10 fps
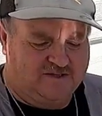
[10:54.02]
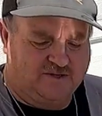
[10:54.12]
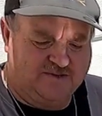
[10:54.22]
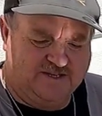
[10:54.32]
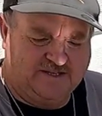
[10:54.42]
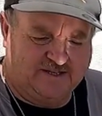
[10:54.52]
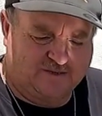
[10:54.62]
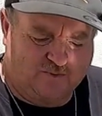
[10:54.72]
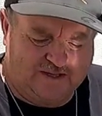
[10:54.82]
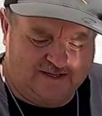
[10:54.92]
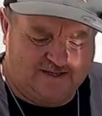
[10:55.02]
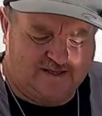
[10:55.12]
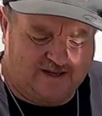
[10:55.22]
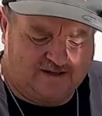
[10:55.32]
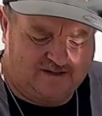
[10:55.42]
so this is
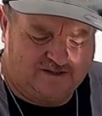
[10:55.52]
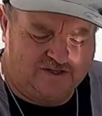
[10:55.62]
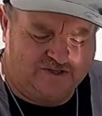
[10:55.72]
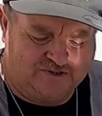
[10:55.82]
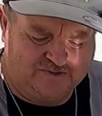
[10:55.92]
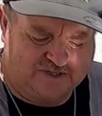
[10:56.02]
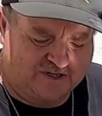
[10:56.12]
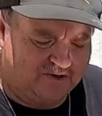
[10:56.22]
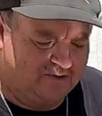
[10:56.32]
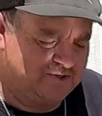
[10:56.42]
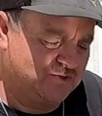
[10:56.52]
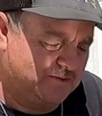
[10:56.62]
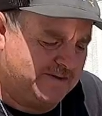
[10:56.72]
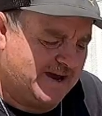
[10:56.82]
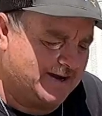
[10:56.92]
Willy's new to-go
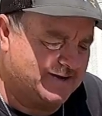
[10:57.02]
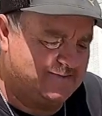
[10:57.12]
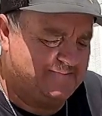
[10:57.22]
tool bag,